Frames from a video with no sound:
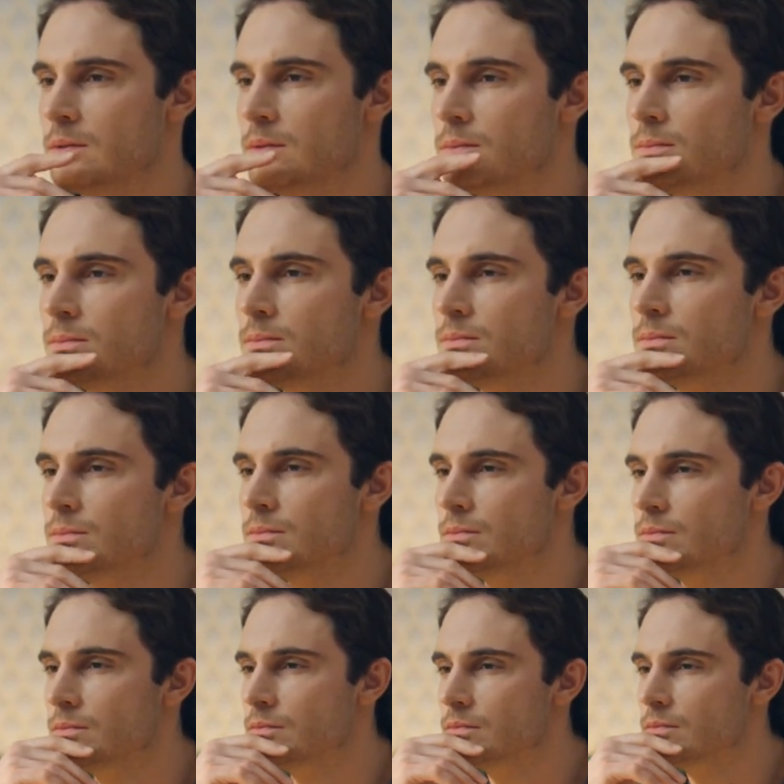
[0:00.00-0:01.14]
in flight.
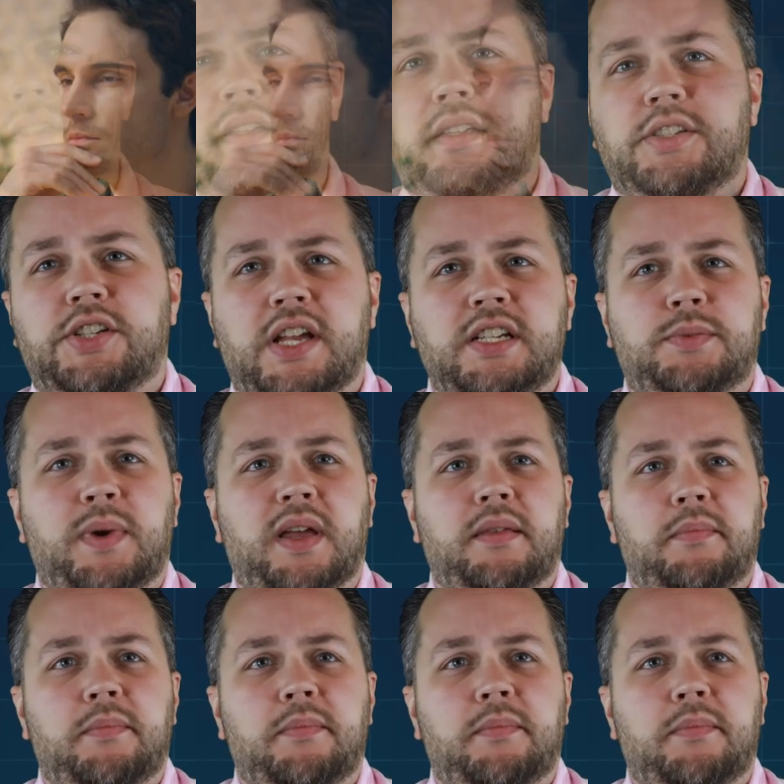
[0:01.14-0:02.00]
Things can change by